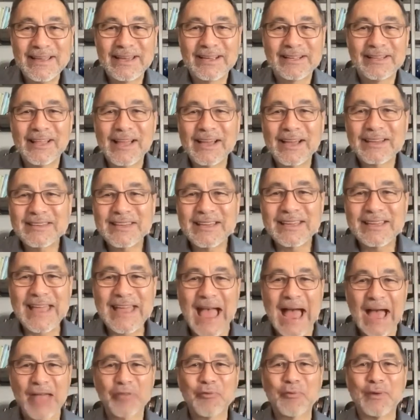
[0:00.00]
eclectic
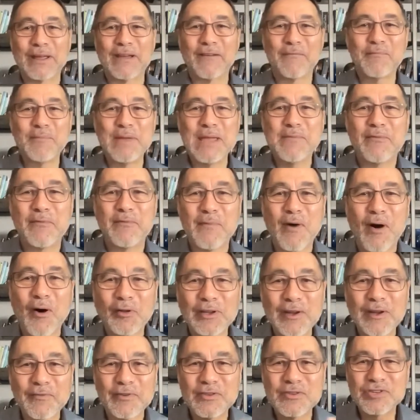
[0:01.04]
gathering of people from all
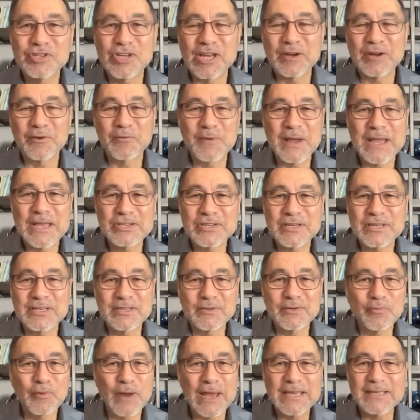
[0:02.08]
different
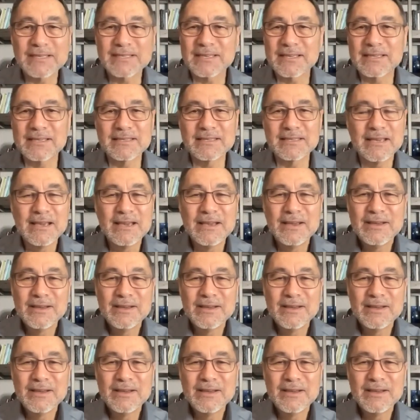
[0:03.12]
generations, races,